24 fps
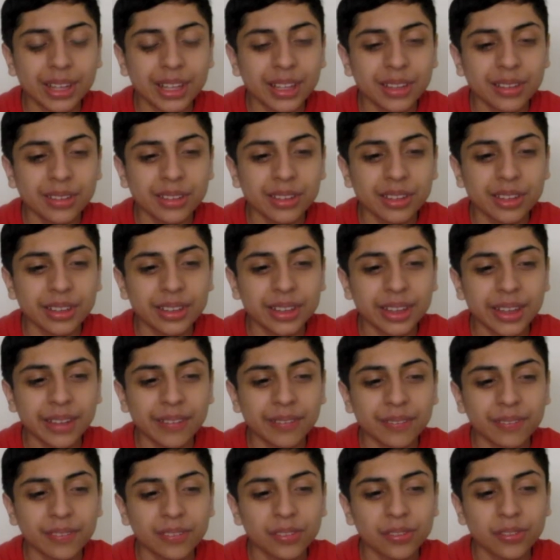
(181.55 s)
they did
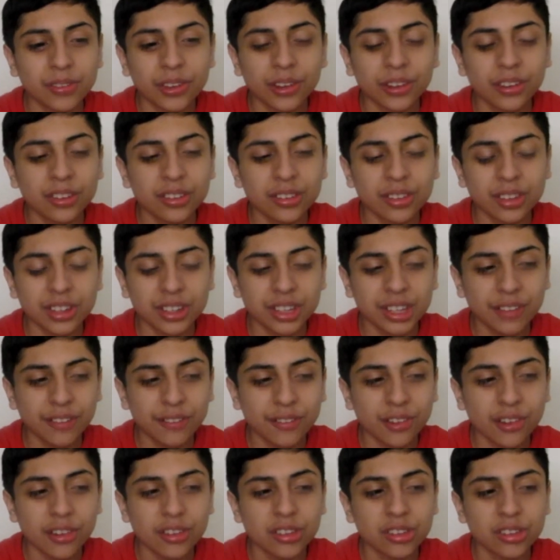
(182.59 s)
they first did they
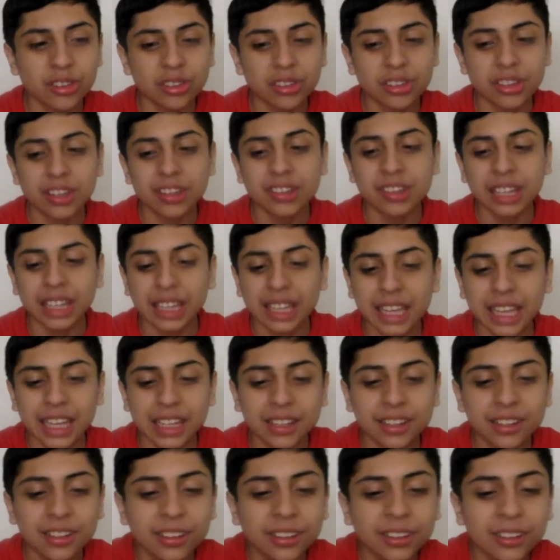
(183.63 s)
first use this in
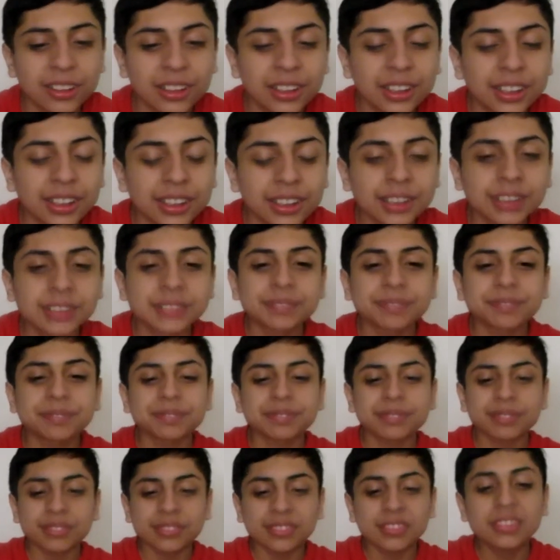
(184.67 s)
Canada?
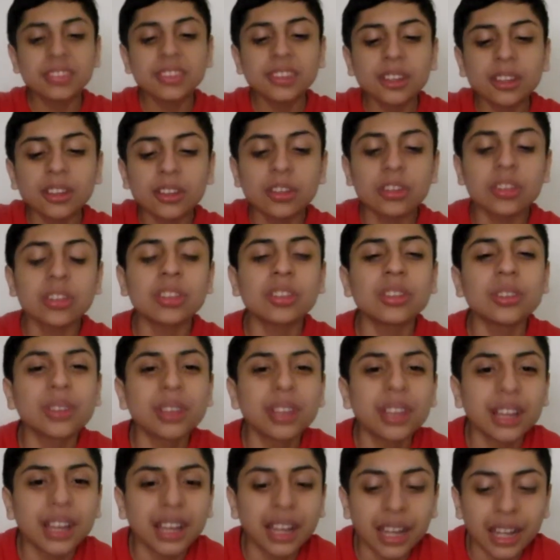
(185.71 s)
So
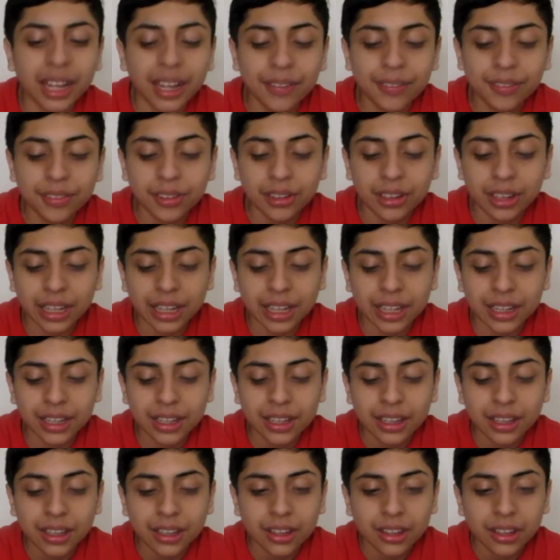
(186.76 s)
yeah, after like,
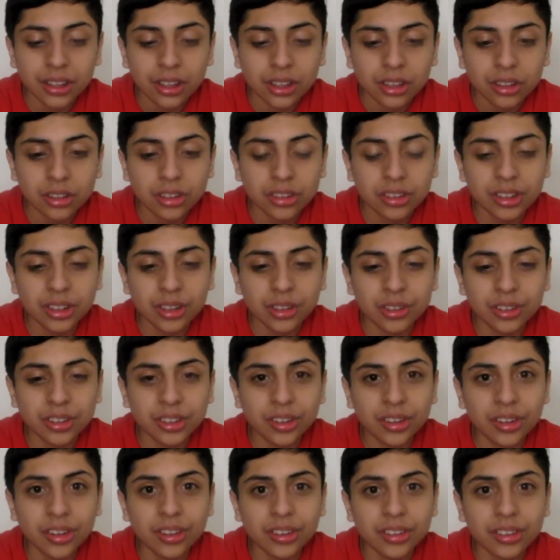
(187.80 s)
since they don't
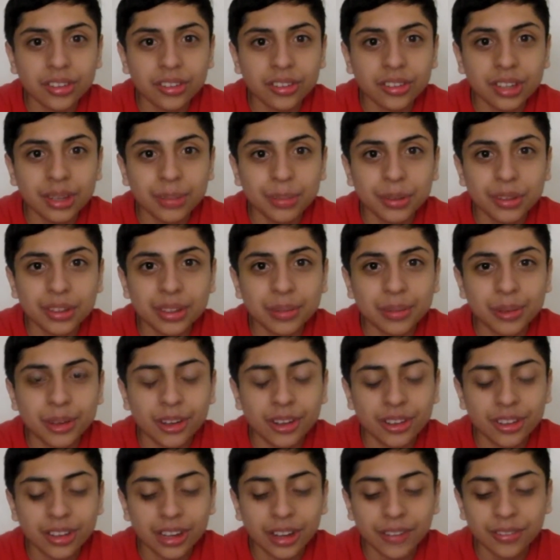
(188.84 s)
sell those type of SIM
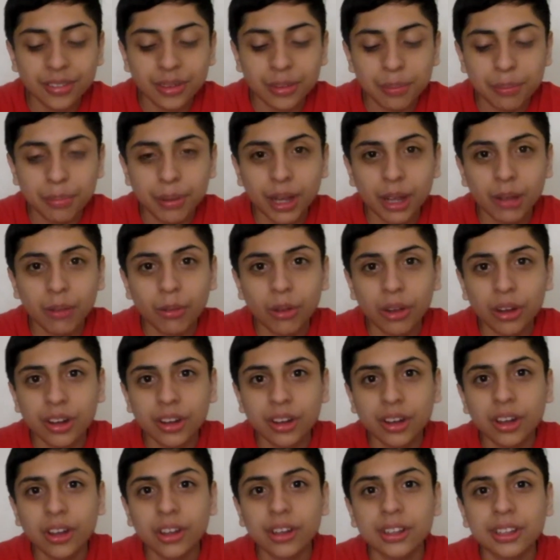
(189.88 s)
cards, you have to buy one
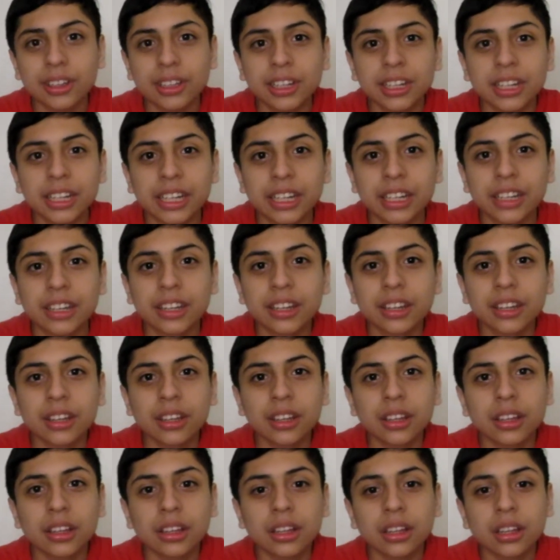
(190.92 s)
online.
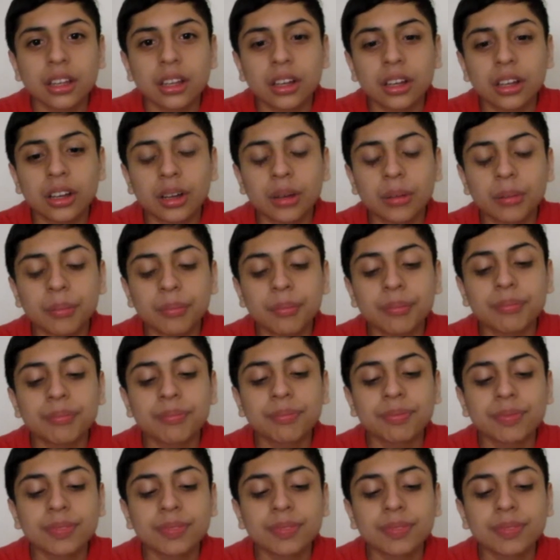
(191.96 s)
Um,